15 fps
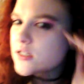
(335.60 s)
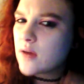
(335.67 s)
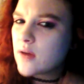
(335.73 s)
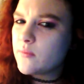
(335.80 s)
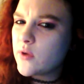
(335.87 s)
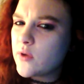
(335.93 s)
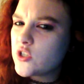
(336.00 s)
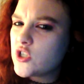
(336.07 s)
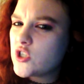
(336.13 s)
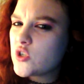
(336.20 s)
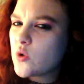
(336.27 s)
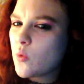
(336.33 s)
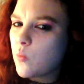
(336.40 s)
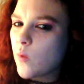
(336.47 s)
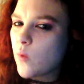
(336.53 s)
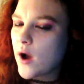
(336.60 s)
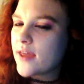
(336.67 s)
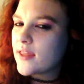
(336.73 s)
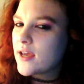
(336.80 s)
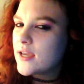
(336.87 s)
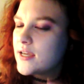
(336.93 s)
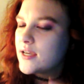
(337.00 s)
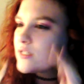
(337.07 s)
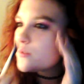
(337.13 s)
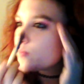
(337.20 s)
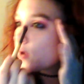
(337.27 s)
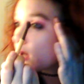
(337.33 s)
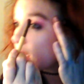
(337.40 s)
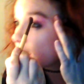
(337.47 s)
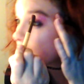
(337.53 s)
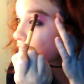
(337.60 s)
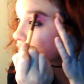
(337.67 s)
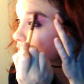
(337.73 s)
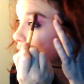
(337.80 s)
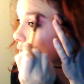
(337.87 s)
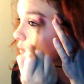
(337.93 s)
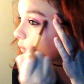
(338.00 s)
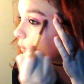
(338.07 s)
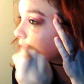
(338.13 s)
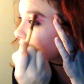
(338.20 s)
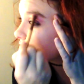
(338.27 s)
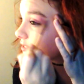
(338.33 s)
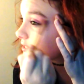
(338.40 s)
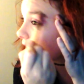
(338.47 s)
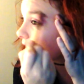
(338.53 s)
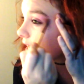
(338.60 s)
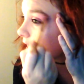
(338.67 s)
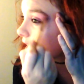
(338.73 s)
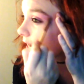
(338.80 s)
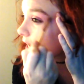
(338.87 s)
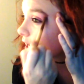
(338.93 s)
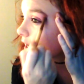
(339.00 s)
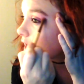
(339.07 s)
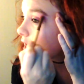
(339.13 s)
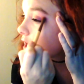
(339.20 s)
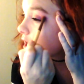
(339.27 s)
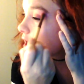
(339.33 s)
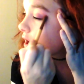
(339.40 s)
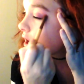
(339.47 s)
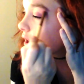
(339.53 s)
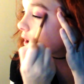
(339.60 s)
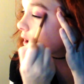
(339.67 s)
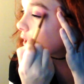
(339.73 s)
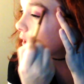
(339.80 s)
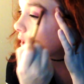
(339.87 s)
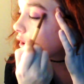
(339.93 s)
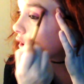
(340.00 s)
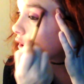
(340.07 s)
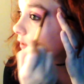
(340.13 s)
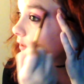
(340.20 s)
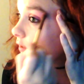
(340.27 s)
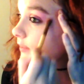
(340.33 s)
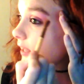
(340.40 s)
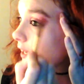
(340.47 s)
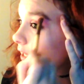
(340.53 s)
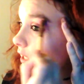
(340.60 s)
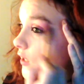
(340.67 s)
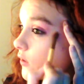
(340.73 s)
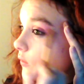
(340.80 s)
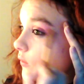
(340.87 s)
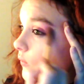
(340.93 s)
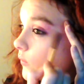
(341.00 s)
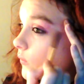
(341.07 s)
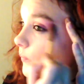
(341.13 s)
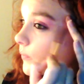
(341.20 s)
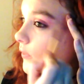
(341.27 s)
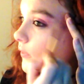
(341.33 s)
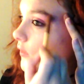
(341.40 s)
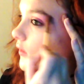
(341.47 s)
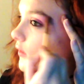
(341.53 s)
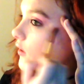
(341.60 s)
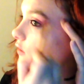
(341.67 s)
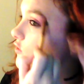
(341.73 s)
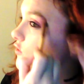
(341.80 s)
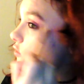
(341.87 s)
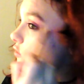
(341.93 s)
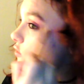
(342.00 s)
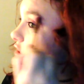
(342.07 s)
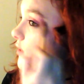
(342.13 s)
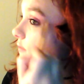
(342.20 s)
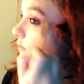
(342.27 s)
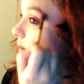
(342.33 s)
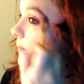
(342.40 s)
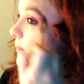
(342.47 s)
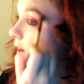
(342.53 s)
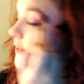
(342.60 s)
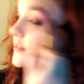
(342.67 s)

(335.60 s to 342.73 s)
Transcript: not actually sure why that is, but it's always a look that you associate with vampires.